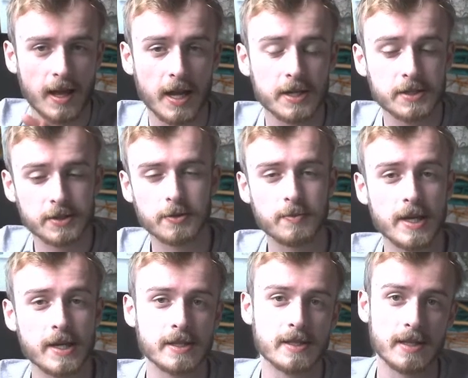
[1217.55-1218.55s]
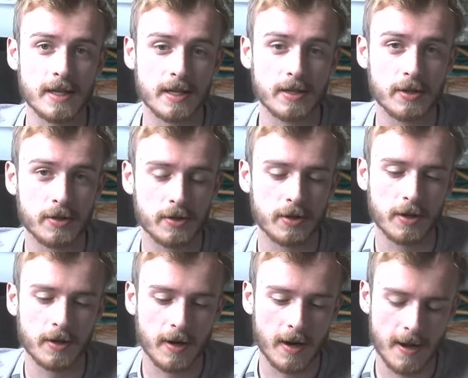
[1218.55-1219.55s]
each of the little pieces into
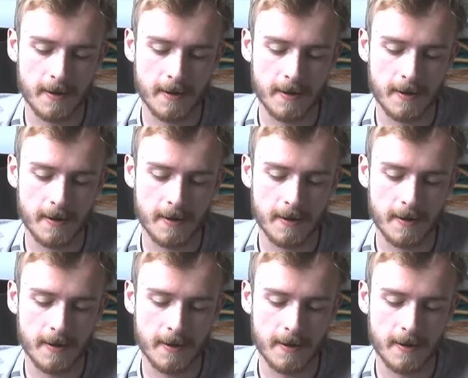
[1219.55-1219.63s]
your